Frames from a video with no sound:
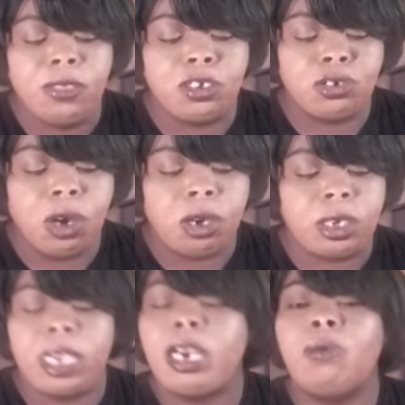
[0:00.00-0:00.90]
the
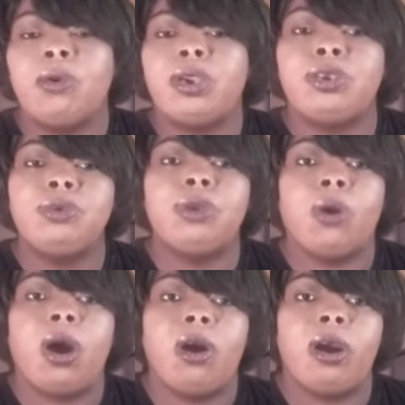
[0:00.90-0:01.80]
struggle. They don't want to do
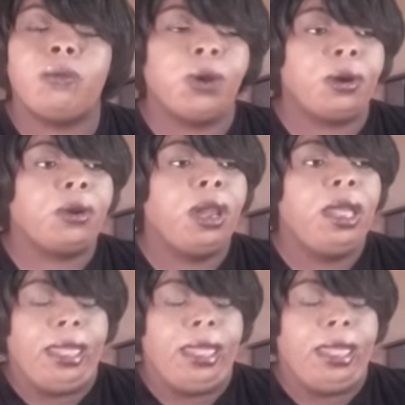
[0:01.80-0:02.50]
no hard work.